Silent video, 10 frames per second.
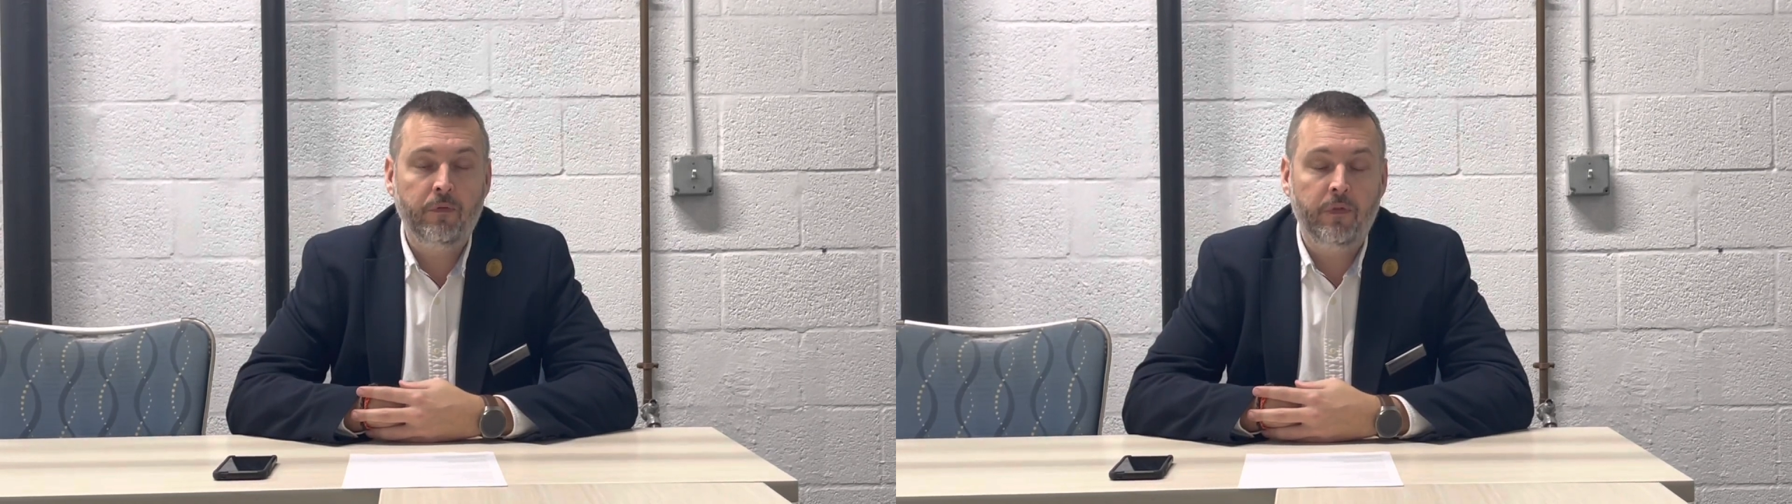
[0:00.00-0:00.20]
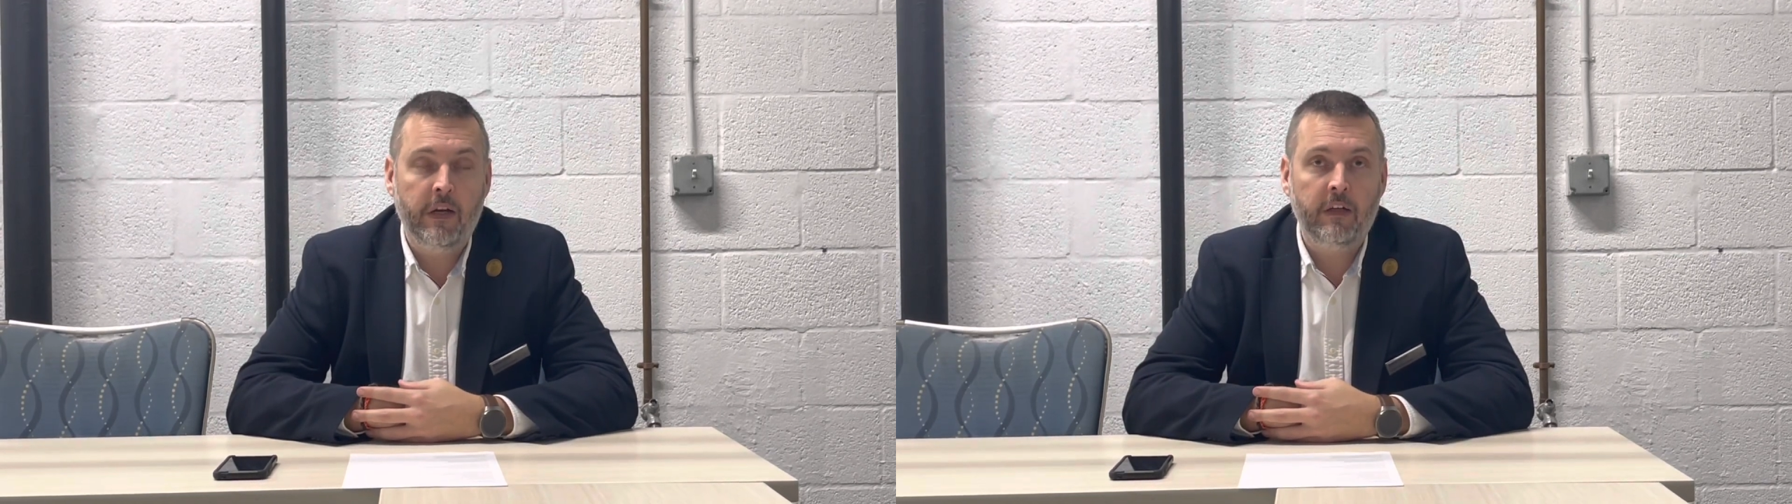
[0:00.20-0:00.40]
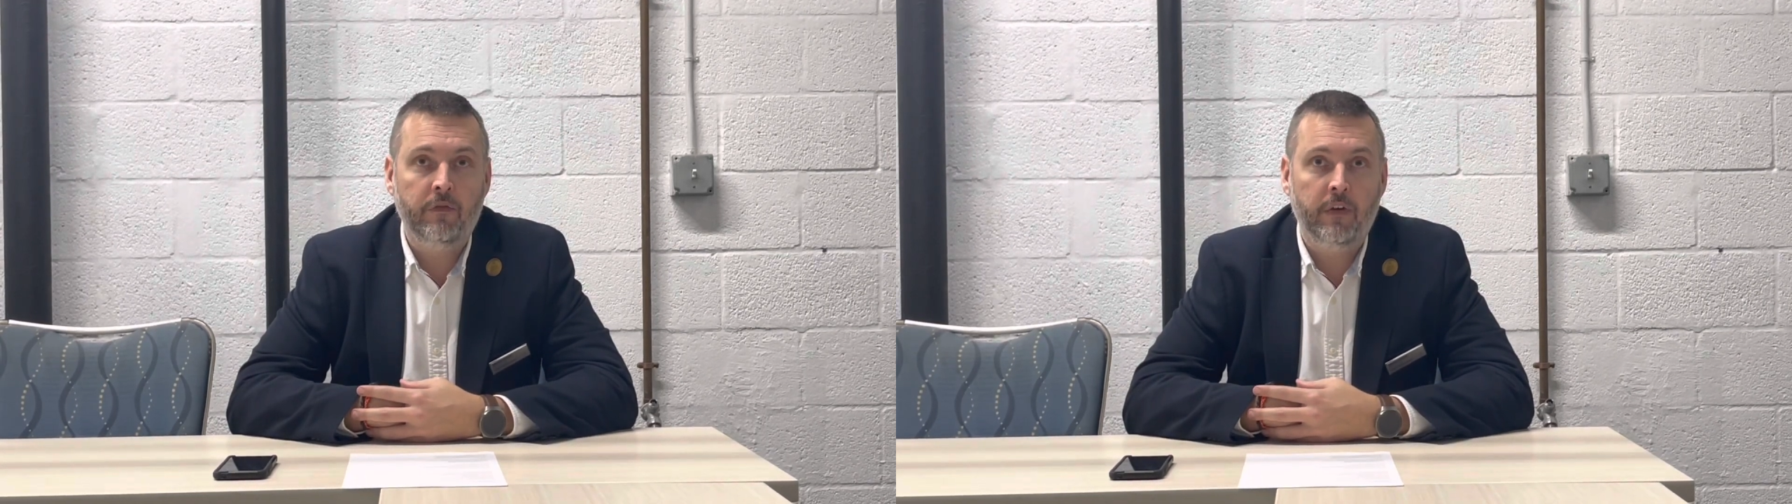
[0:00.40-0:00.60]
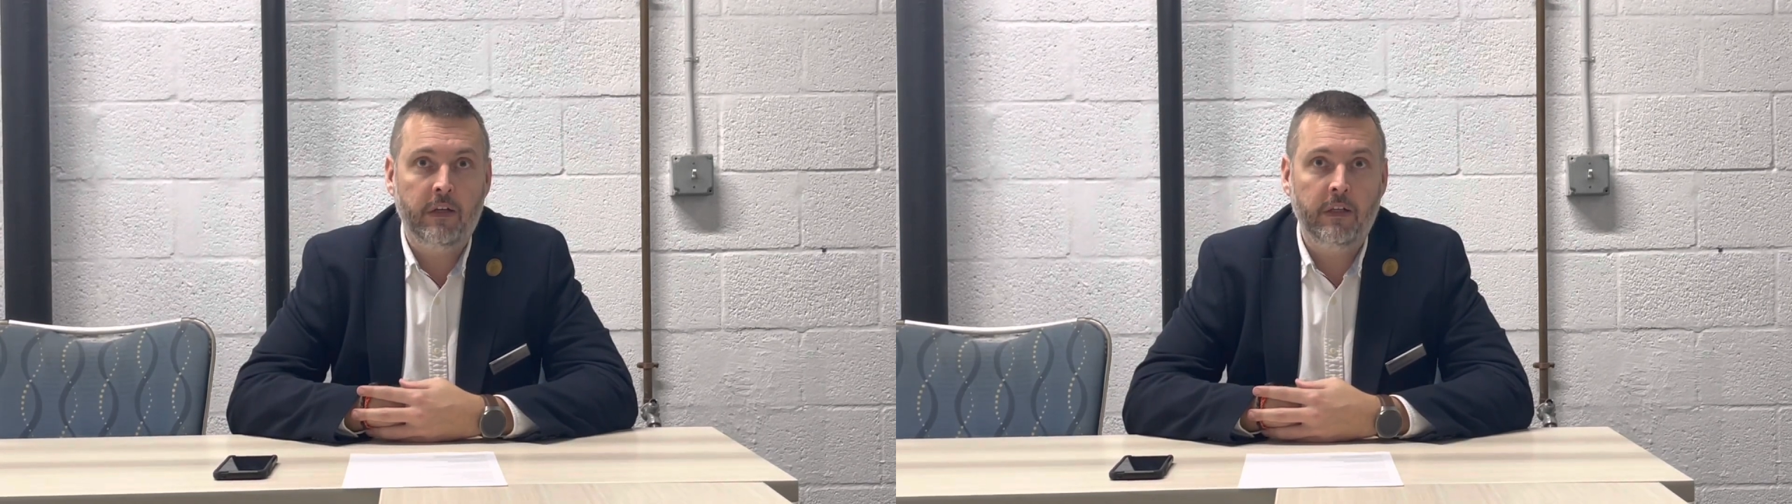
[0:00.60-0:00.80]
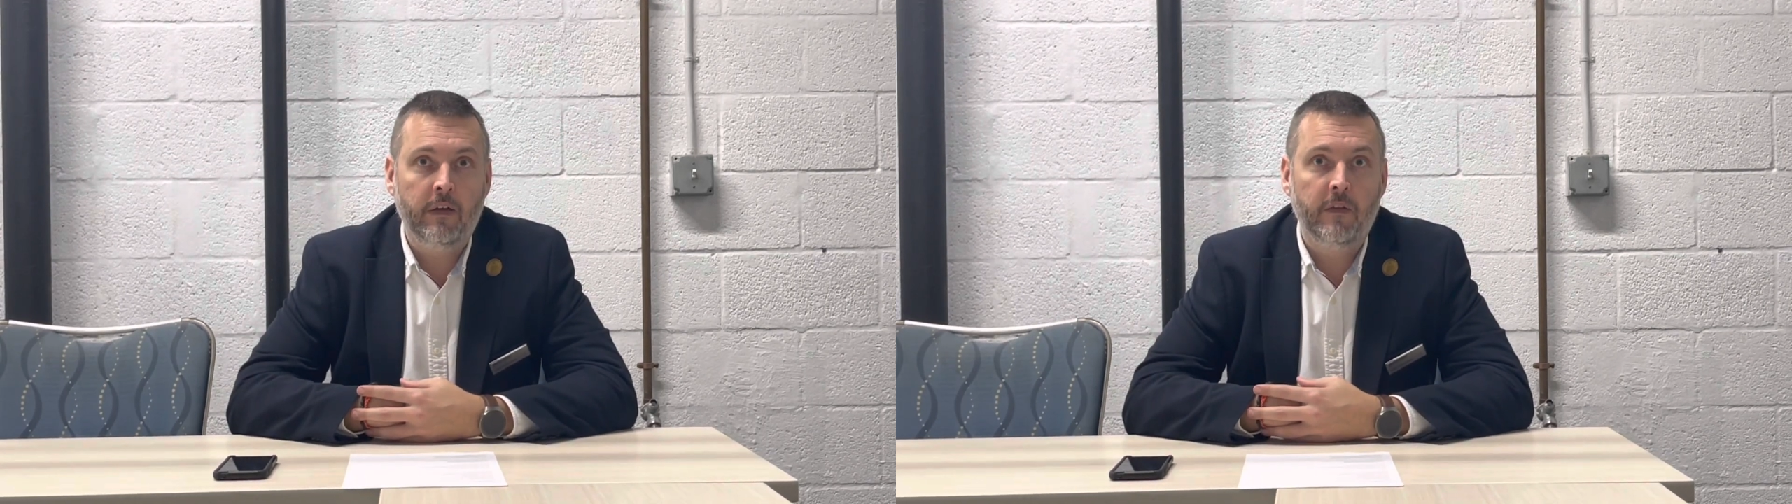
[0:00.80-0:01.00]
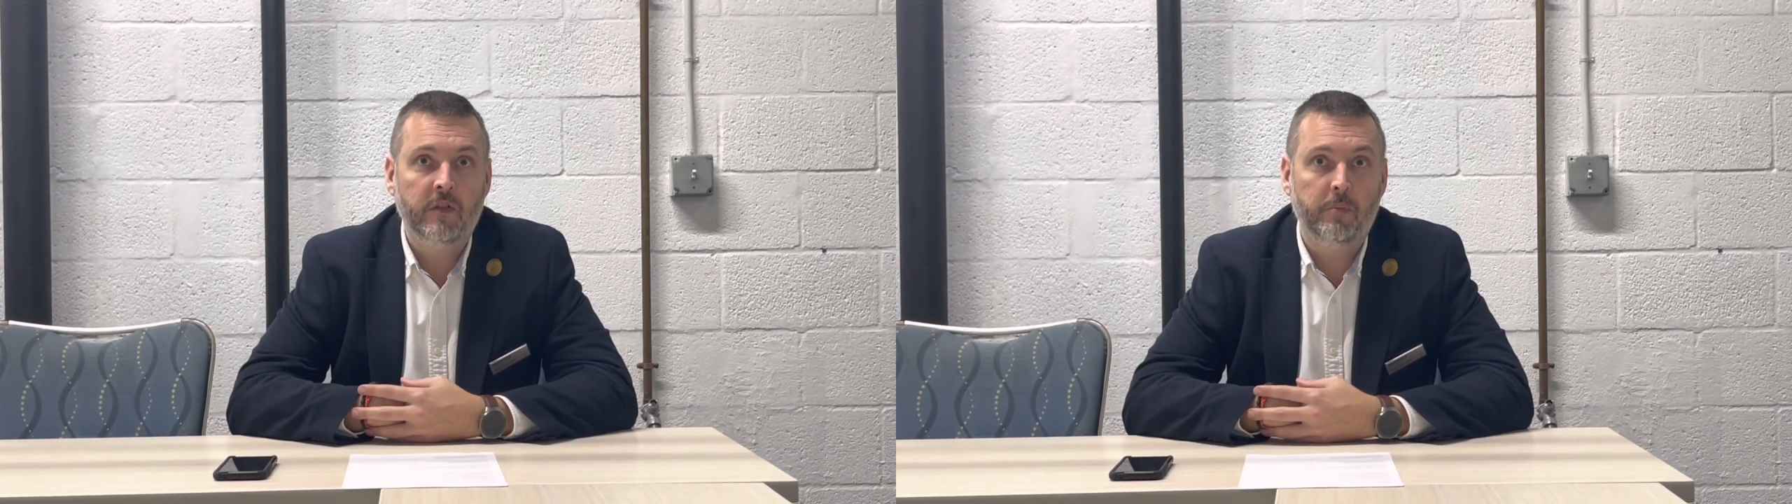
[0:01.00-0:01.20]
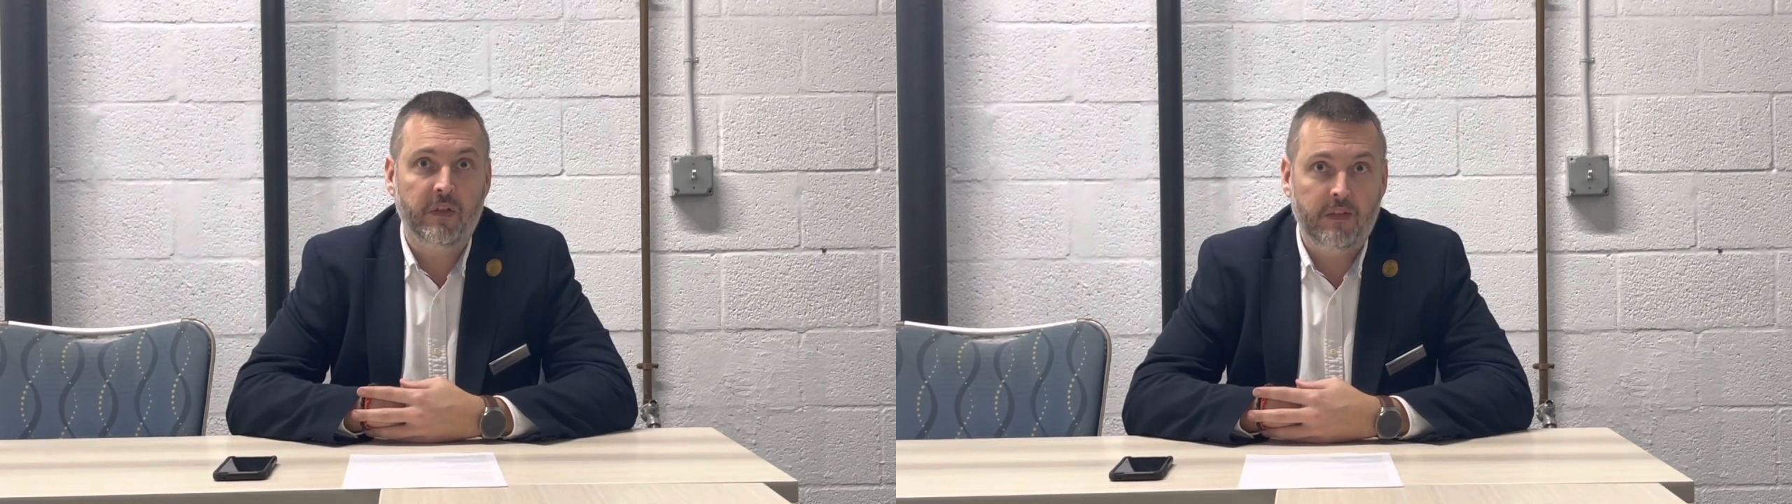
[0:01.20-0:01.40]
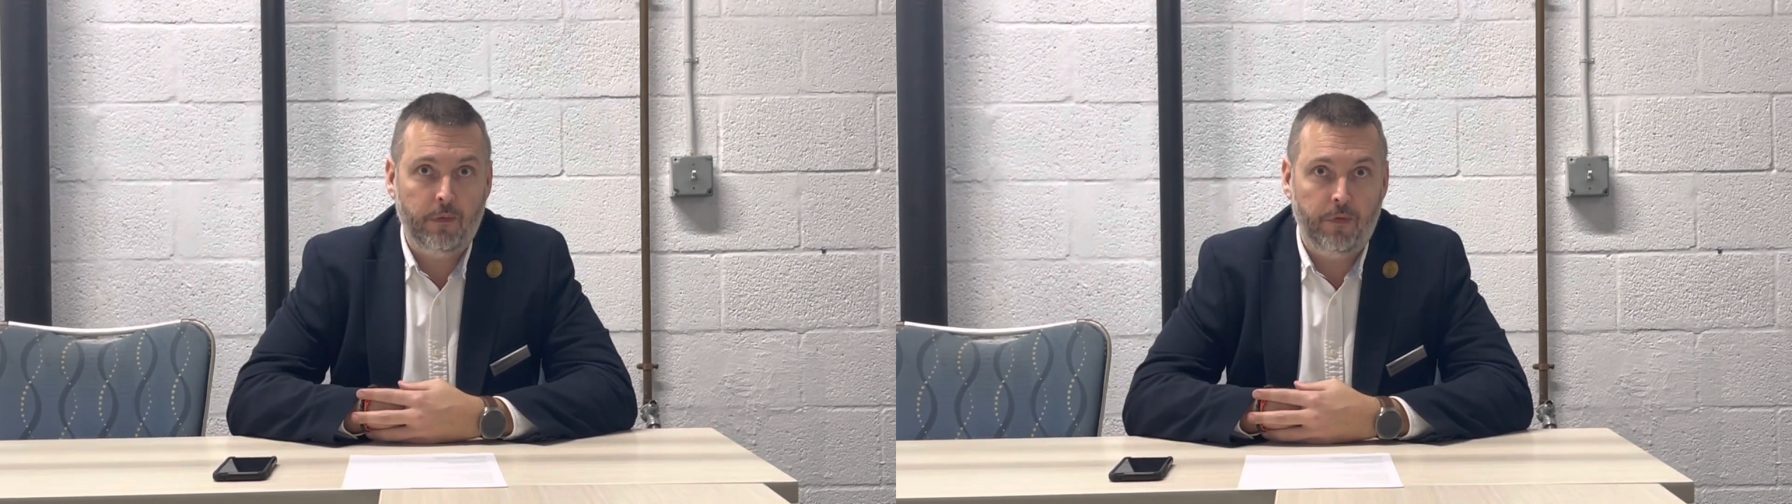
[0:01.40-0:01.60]
very
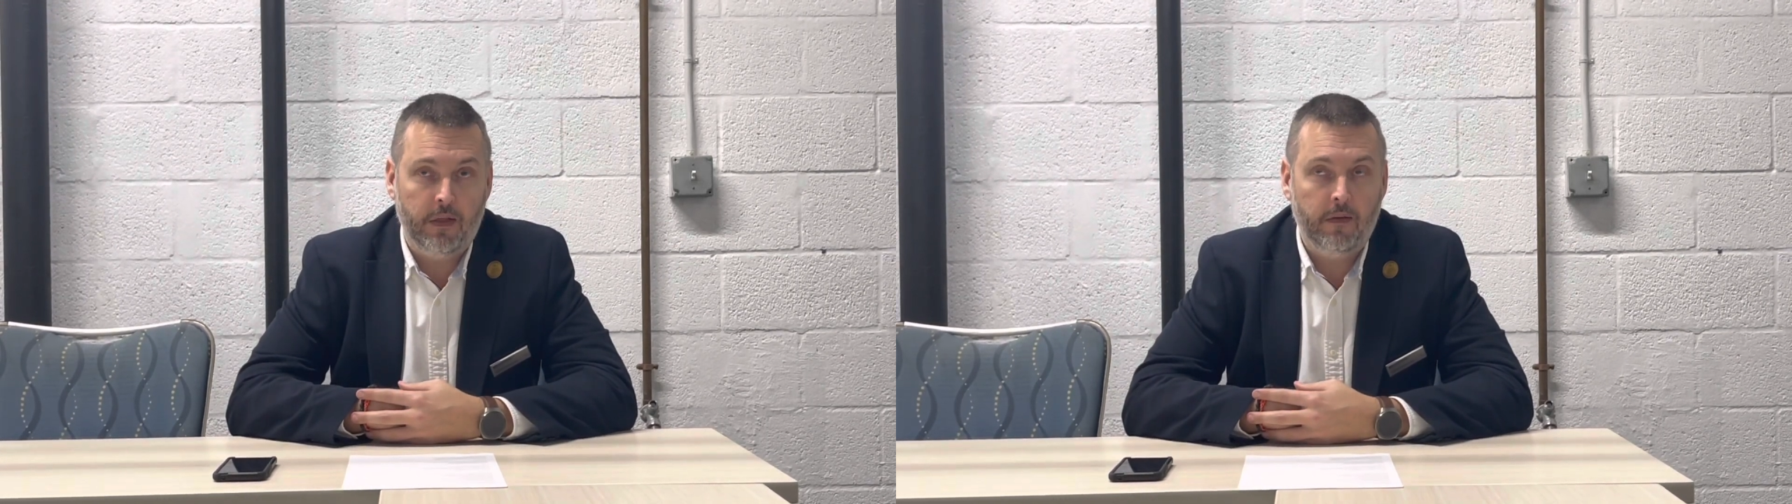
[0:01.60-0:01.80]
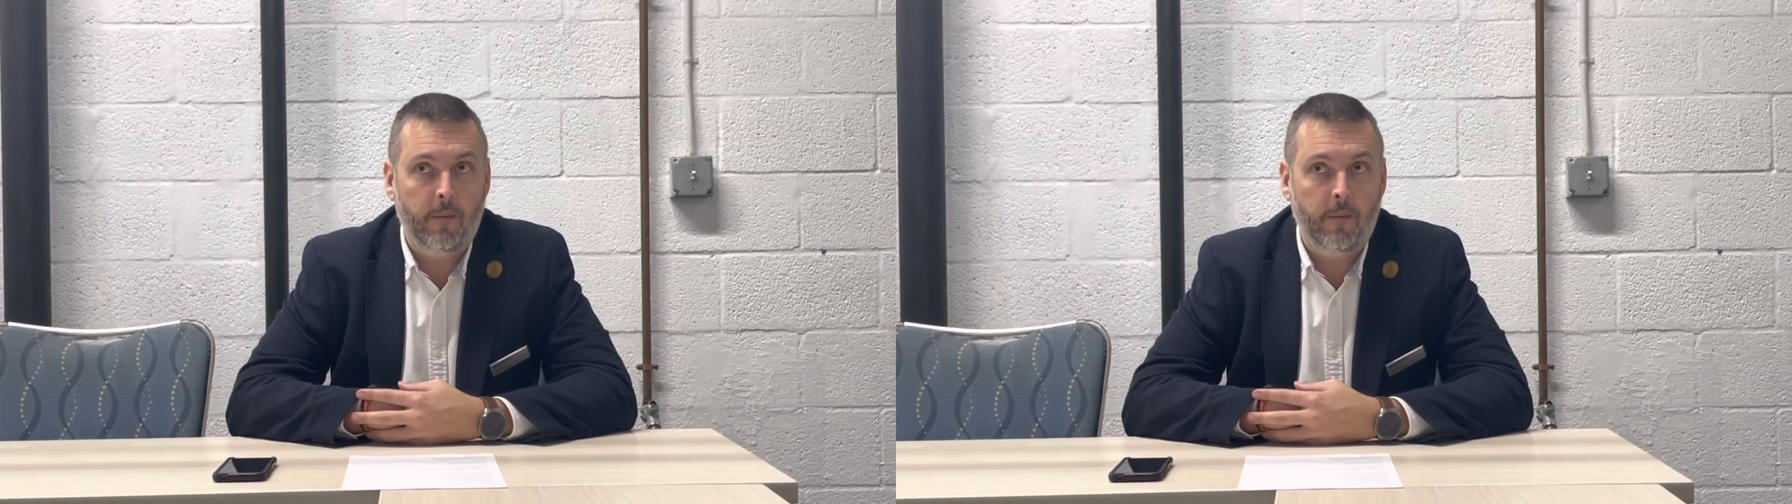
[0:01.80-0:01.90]
specific,